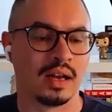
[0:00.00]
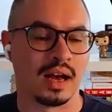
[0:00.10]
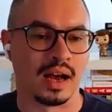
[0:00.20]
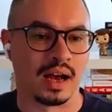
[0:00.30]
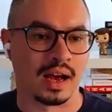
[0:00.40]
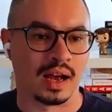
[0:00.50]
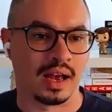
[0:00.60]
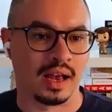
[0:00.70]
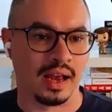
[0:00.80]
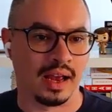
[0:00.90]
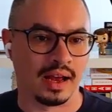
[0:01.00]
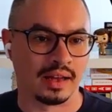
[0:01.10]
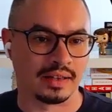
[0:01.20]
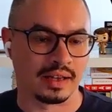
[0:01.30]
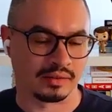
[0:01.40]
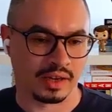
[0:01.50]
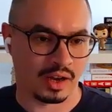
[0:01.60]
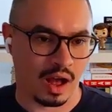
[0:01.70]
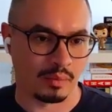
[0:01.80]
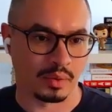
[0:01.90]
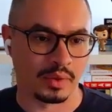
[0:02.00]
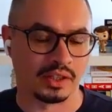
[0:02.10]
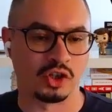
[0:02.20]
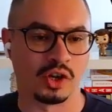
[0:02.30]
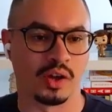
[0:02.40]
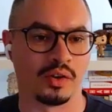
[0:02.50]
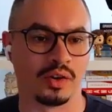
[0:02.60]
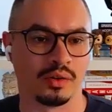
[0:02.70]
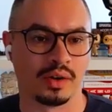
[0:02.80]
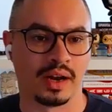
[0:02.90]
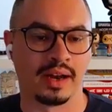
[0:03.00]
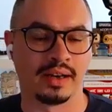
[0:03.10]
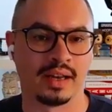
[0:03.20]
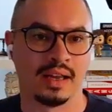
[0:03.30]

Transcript: and they complement each other, right?